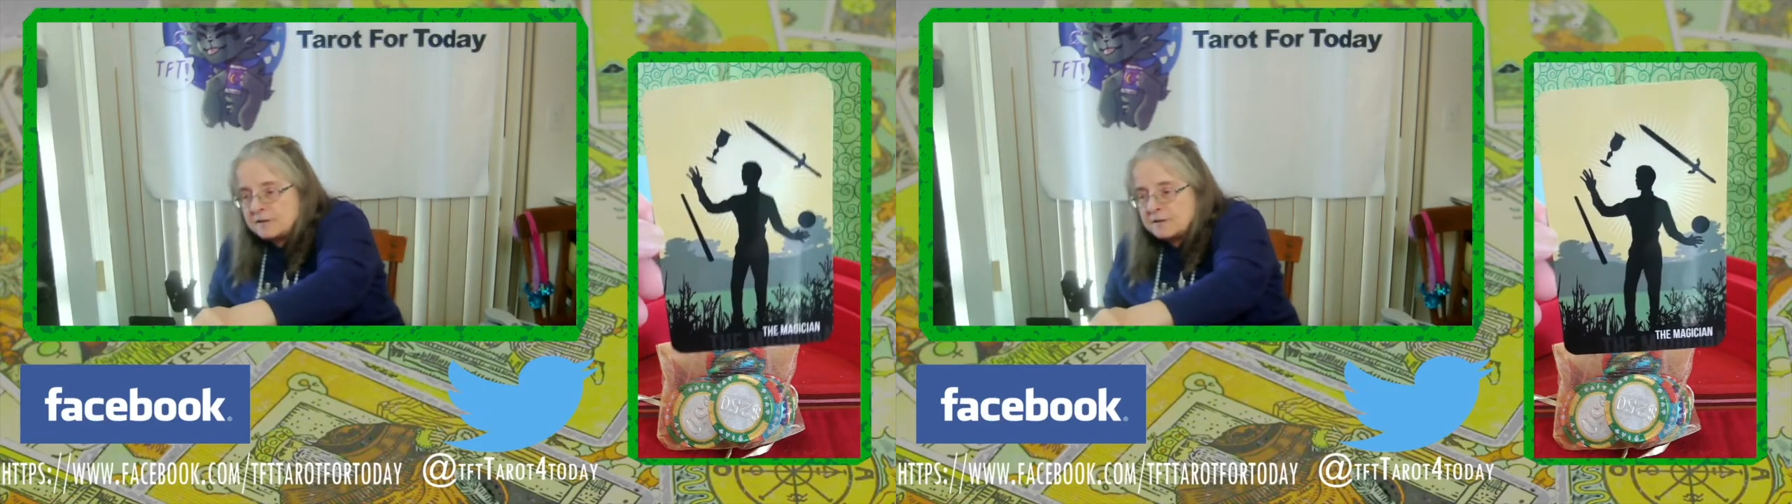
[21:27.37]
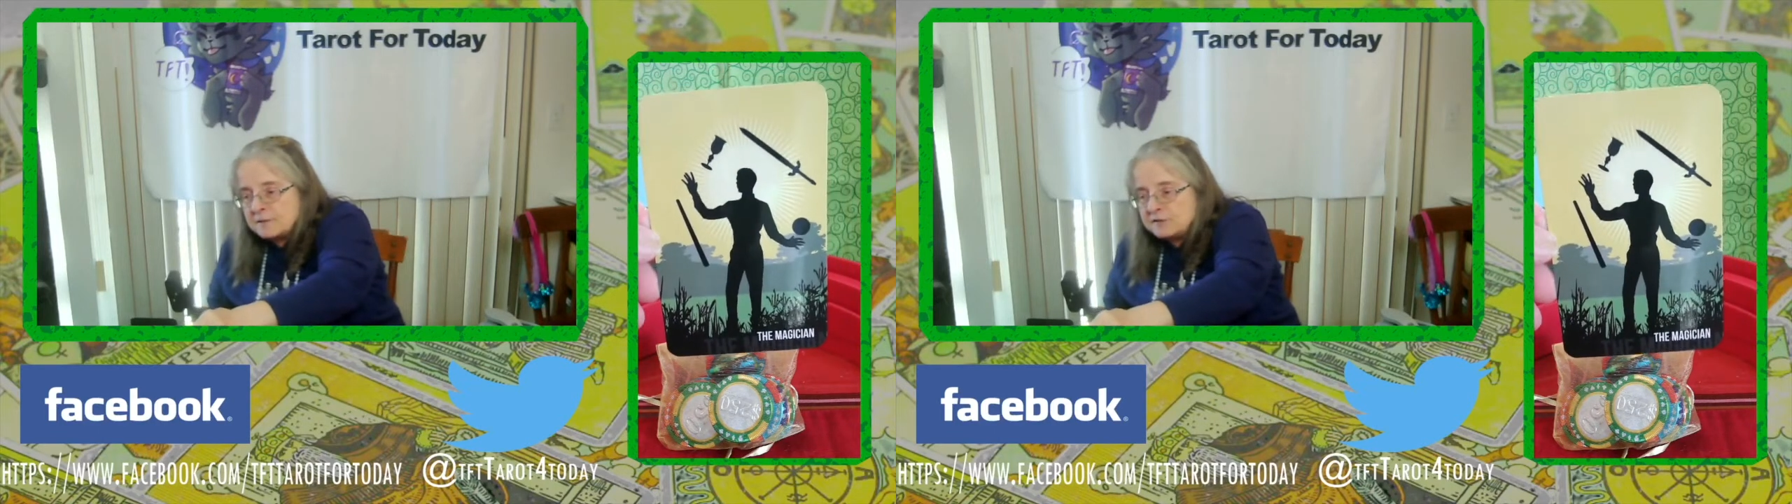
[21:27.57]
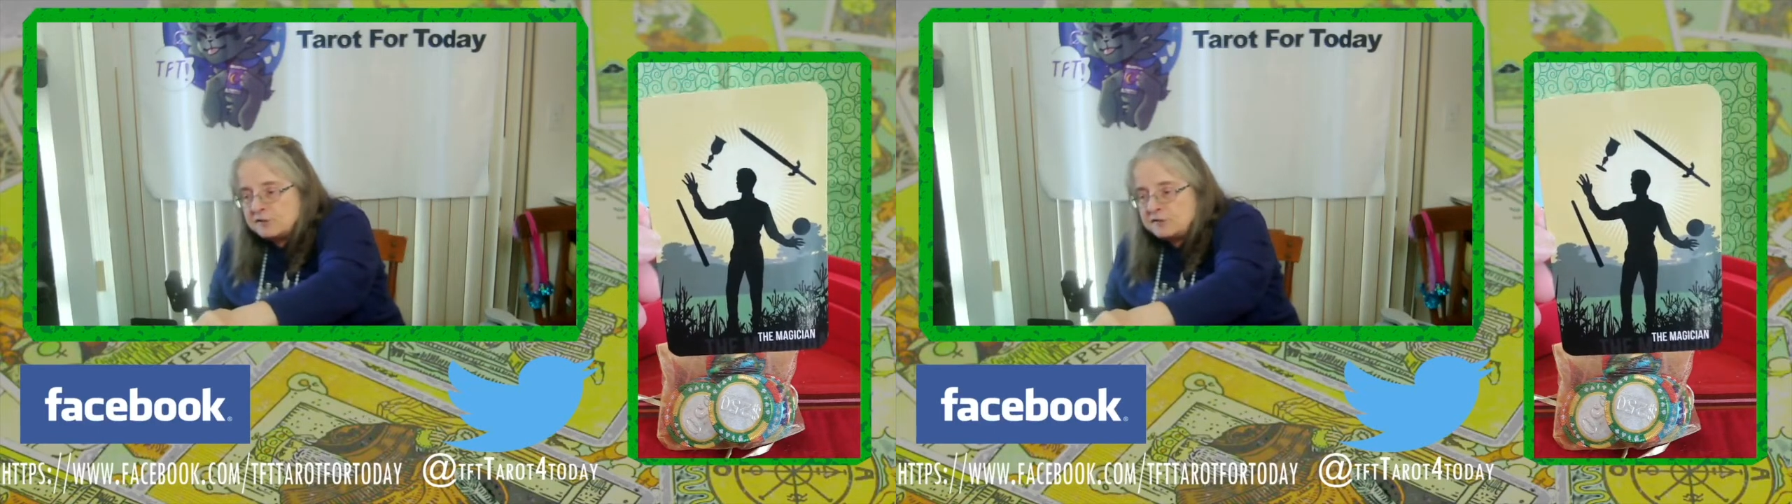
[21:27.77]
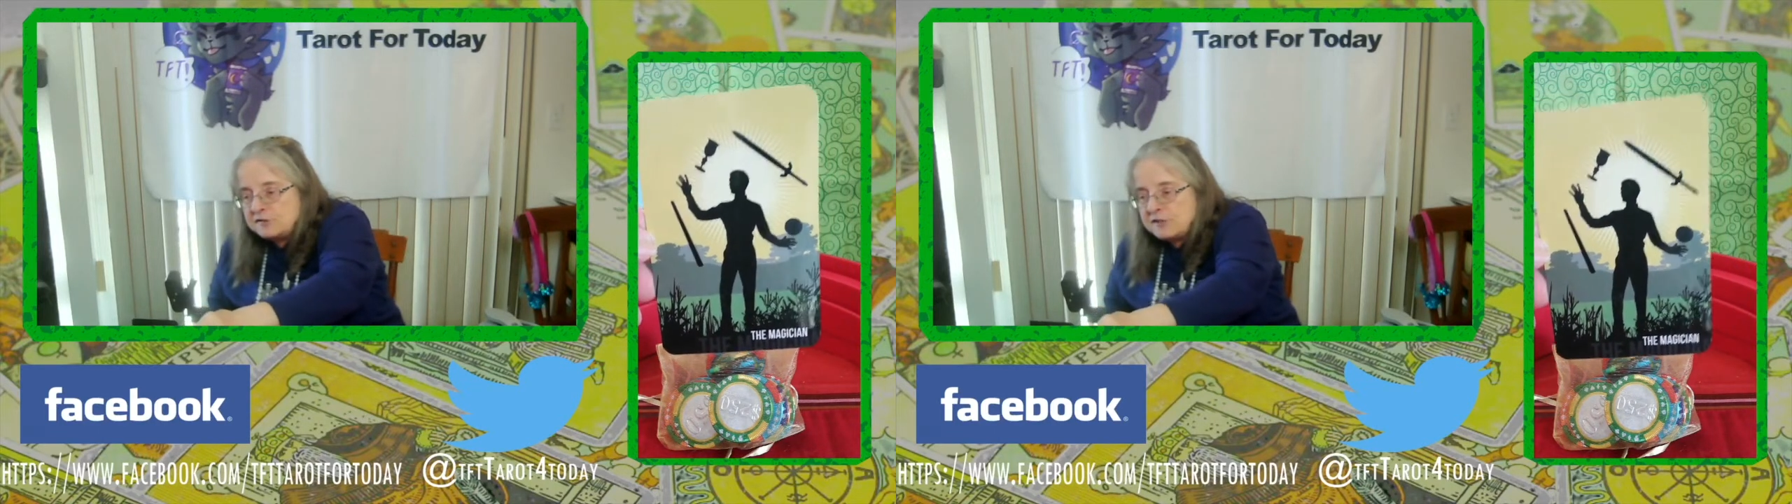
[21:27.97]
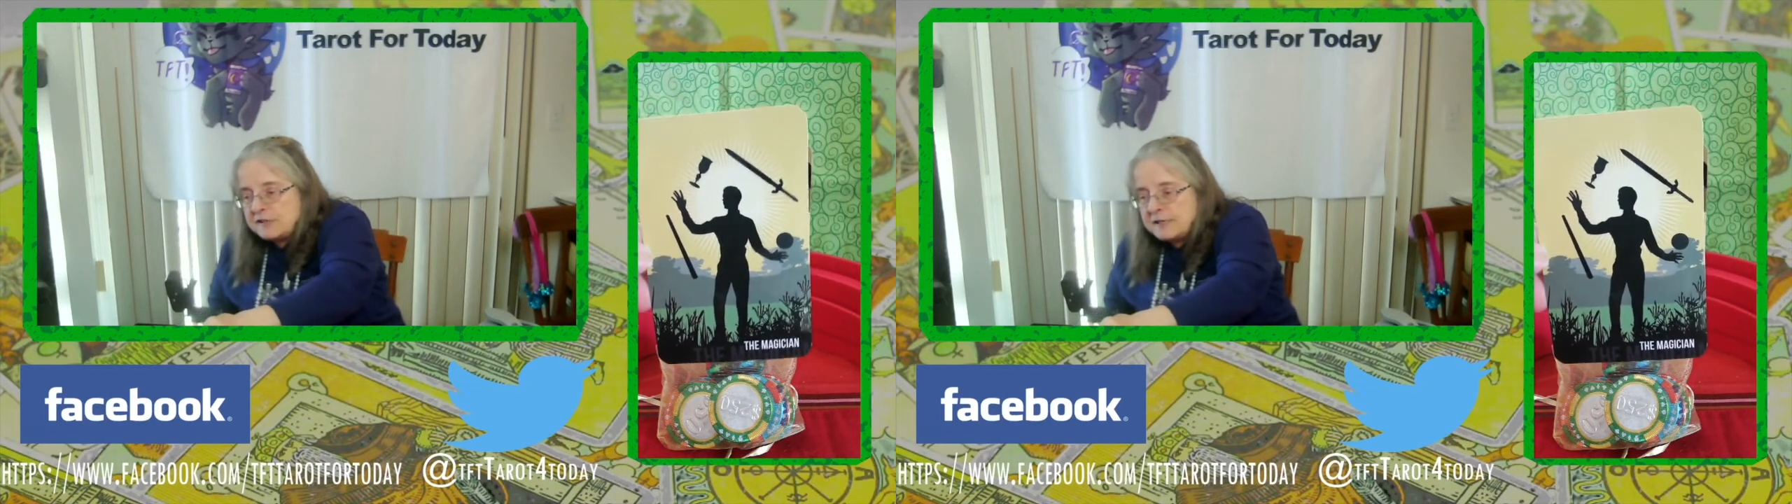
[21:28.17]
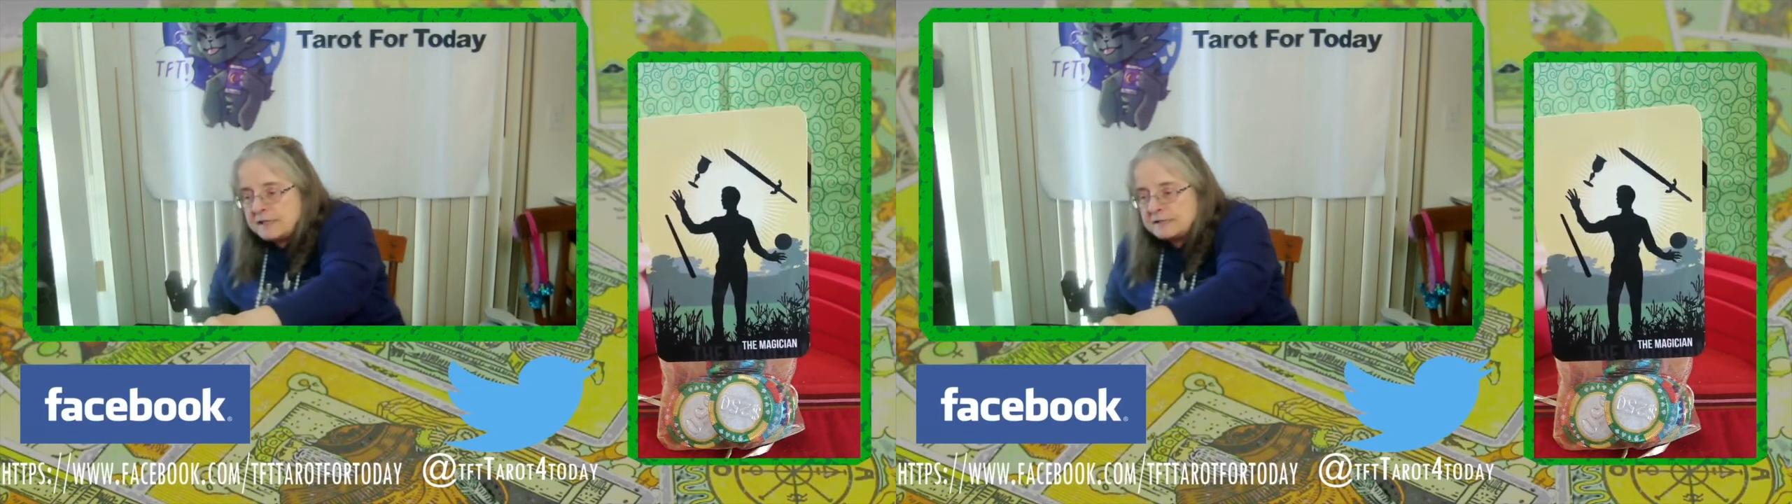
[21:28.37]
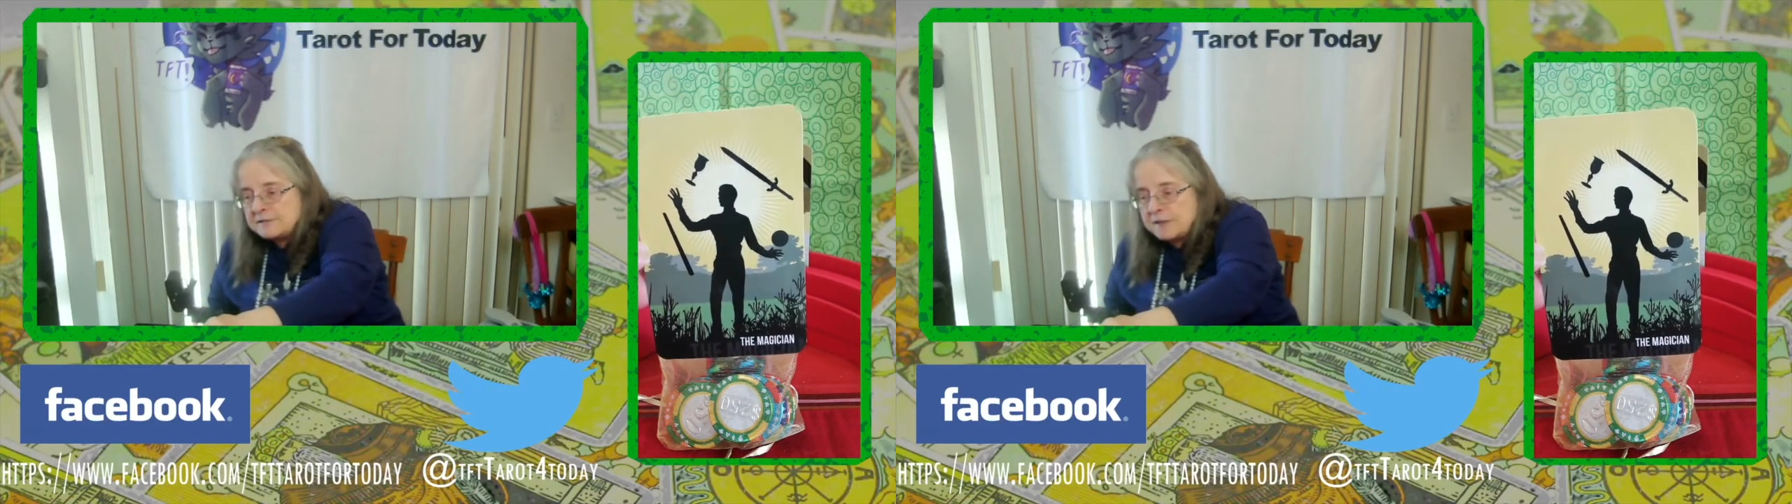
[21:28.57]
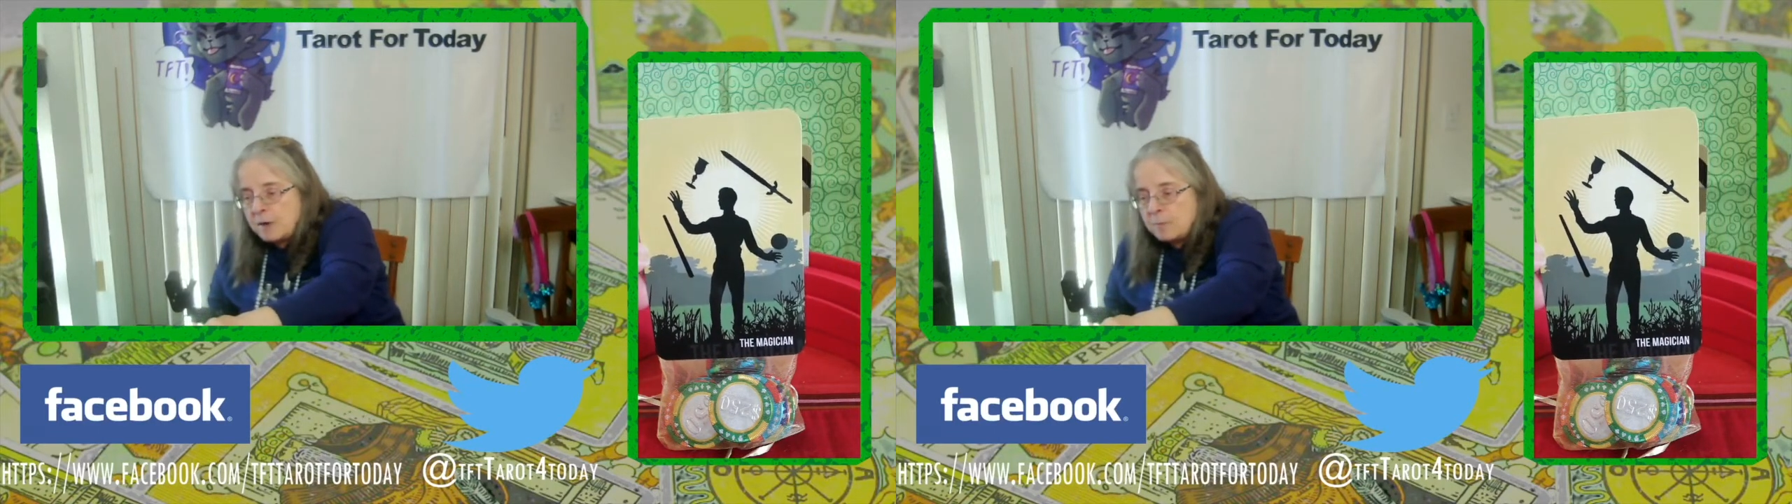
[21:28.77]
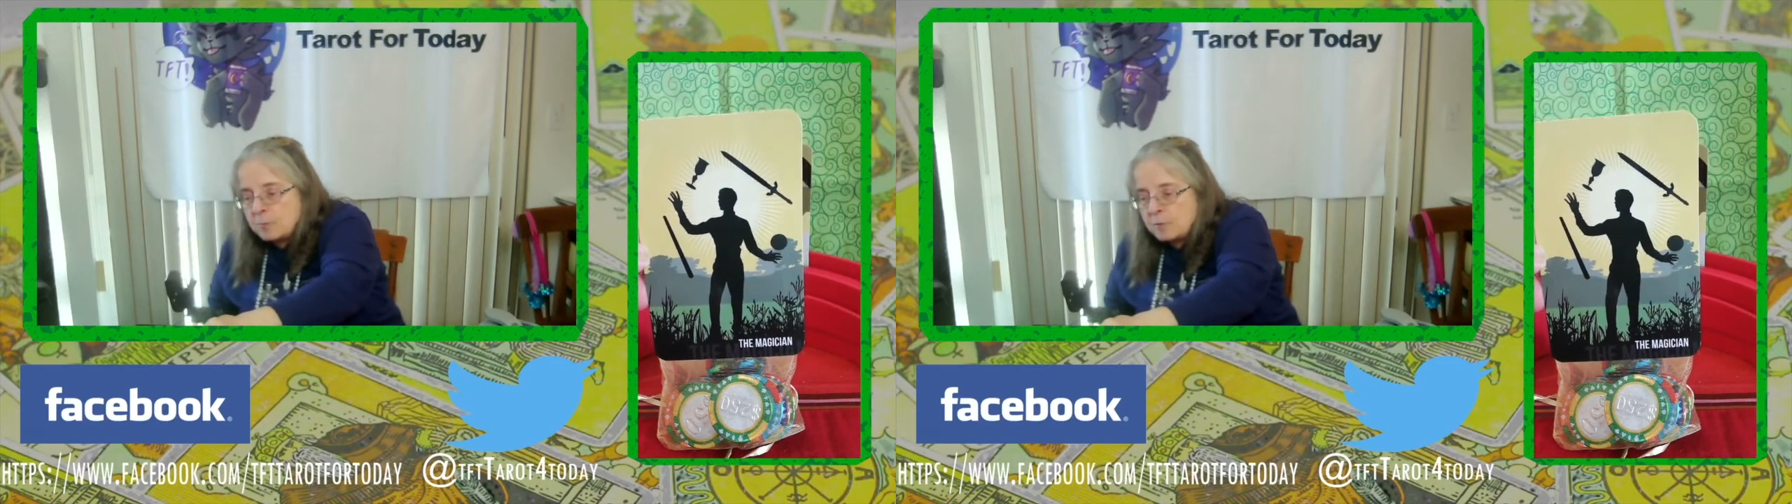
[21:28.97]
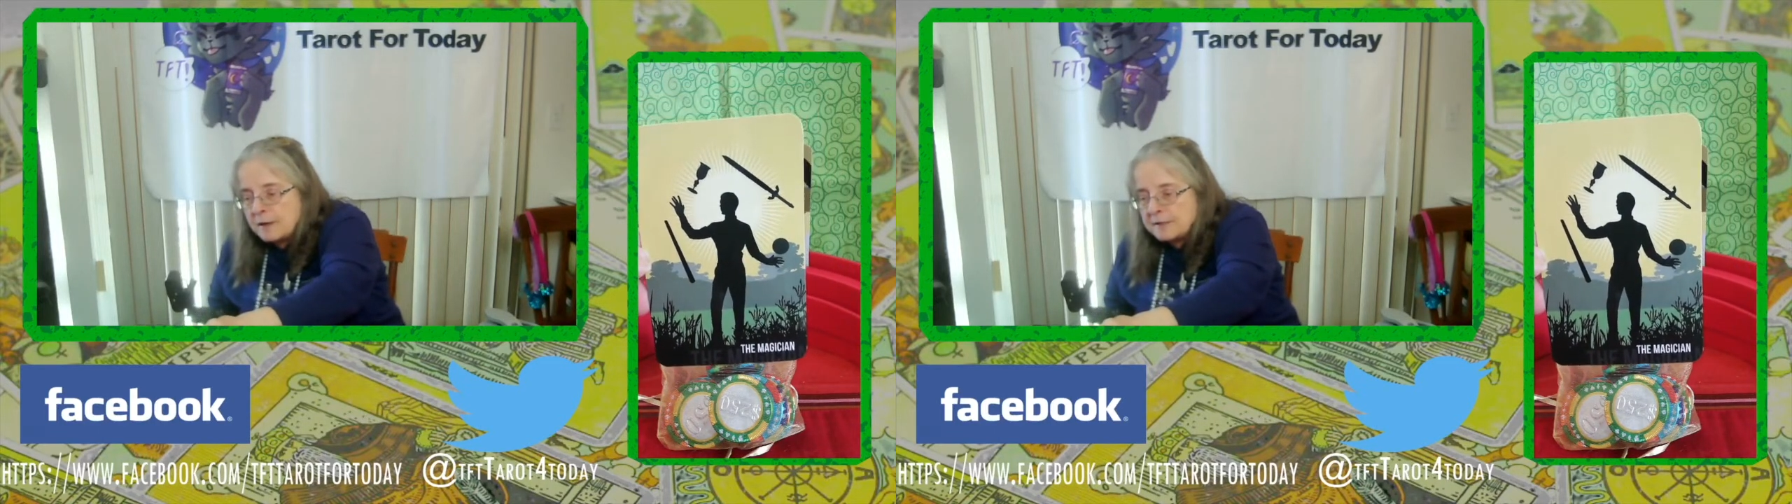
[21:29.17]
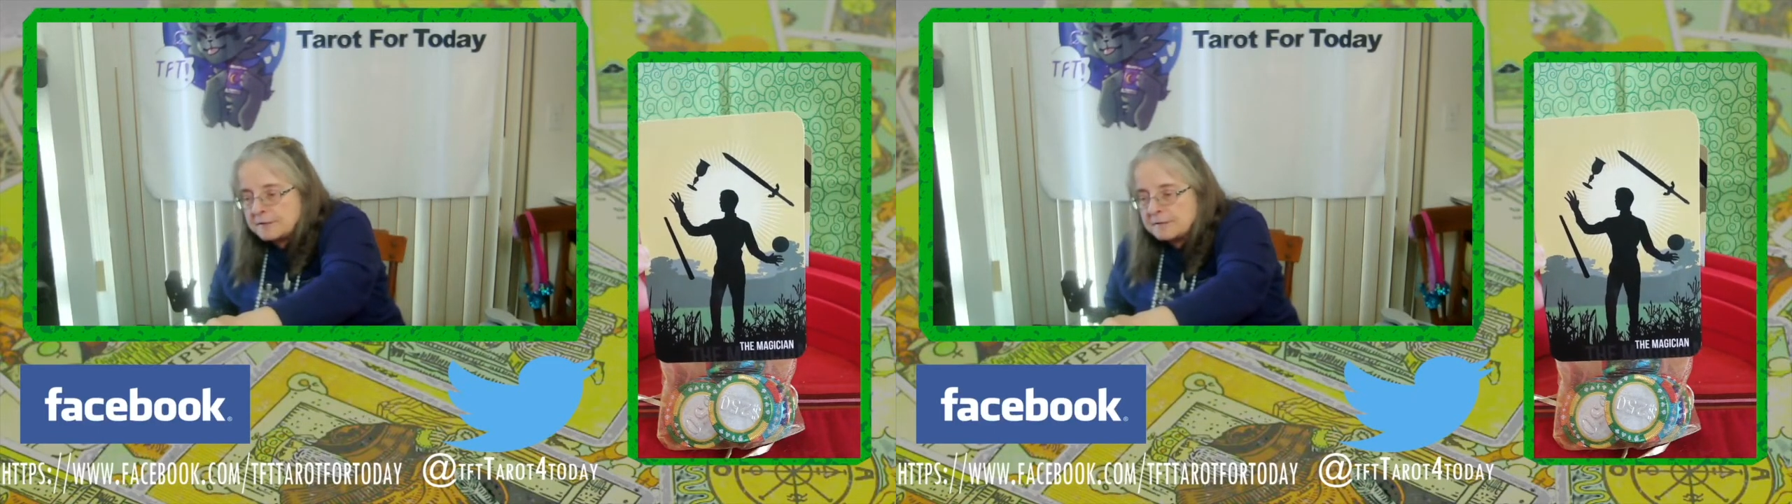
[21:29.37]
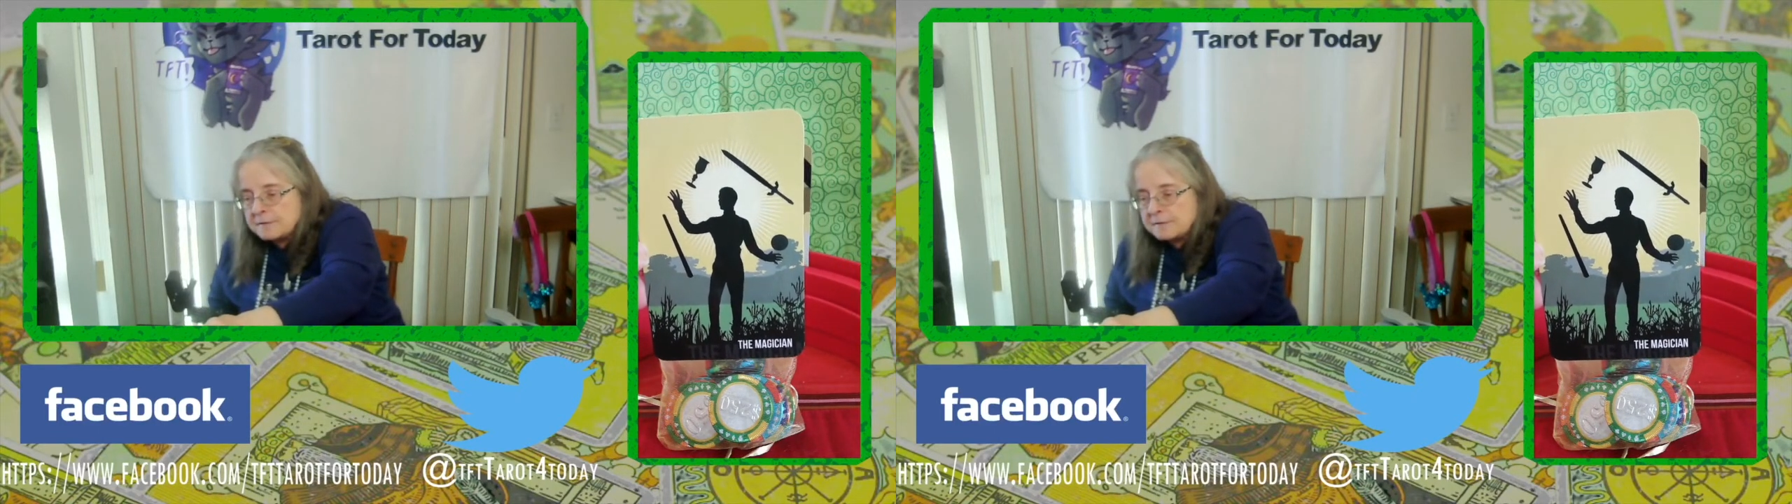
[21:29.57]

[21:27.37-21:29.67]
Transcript: The Magician is upright.